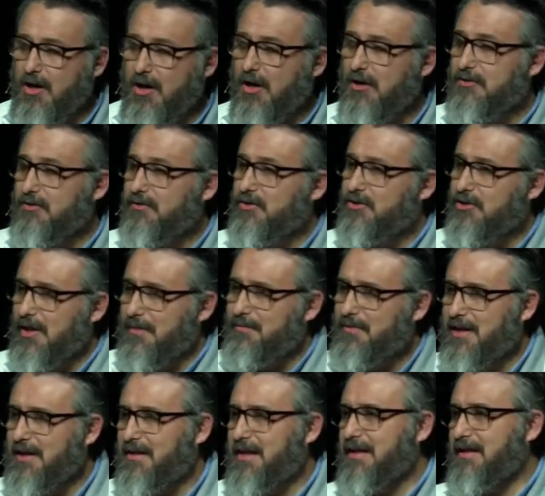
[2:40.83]
And it was
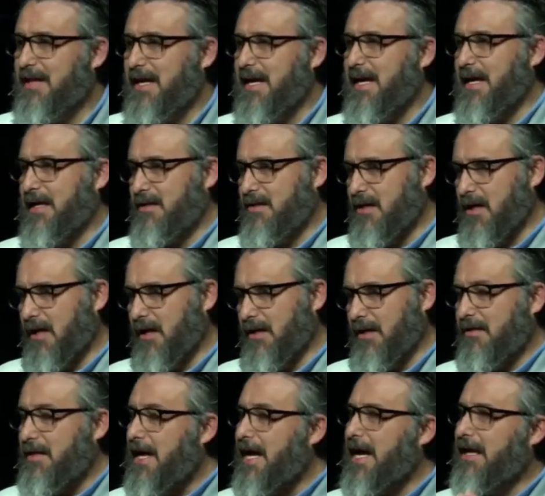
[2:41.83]
because of something that they
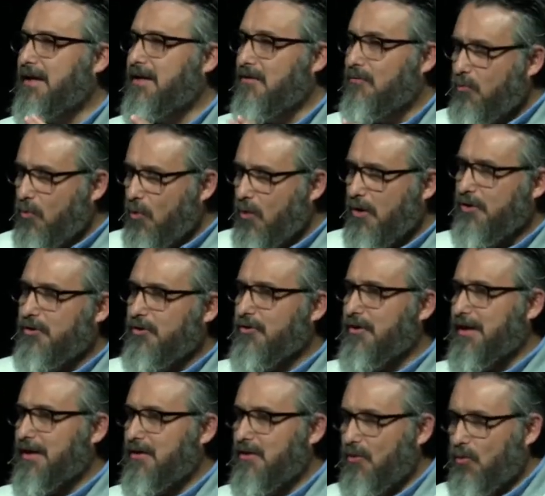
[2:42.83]
had done. And they had to
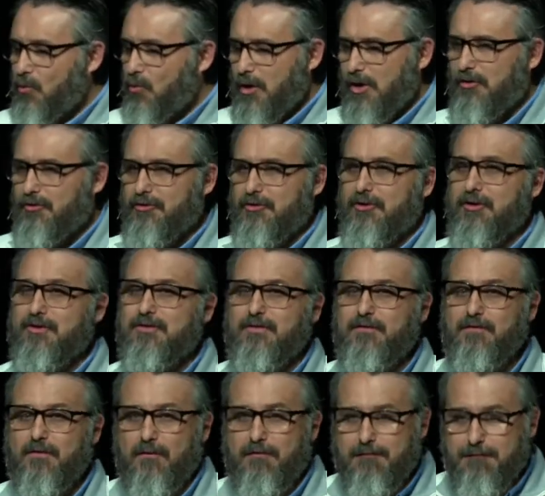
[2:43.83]
wander in the
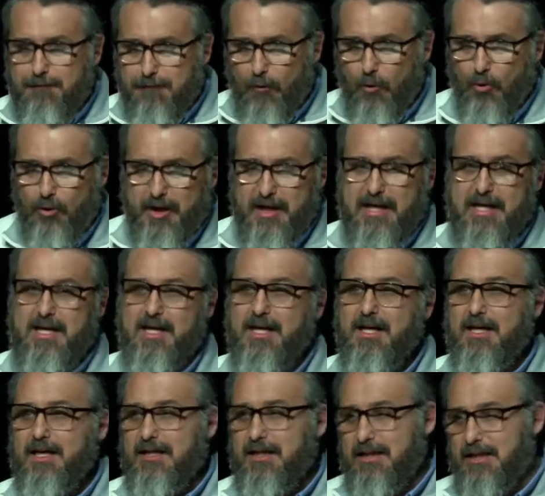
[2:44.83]
wilderness for
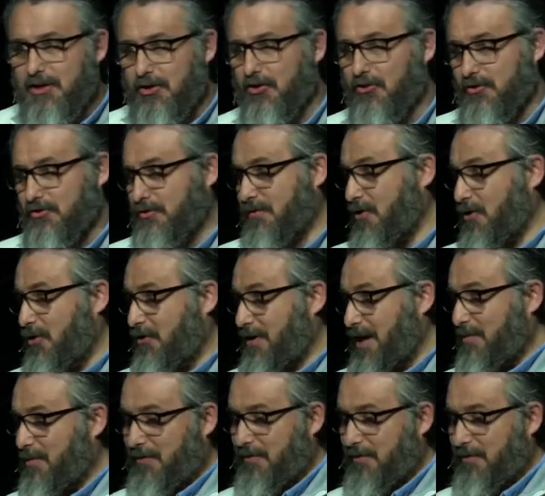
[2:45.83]
40 years.